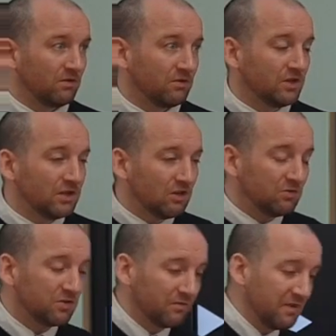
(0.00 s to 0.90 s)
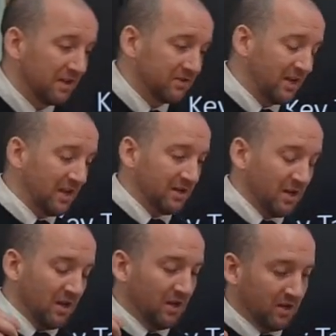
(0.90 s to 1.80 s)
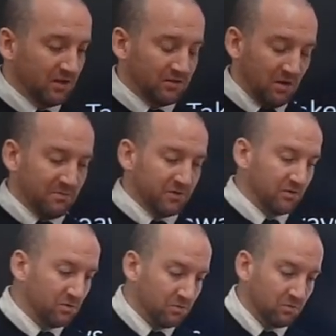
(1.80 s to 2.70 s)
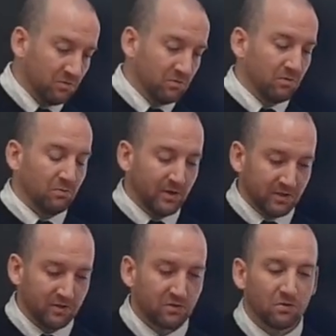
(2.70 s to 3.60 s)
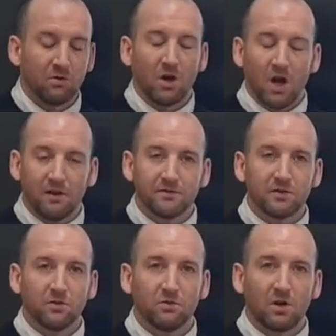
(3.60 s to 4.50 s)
the use of this in summer school or winter school or after school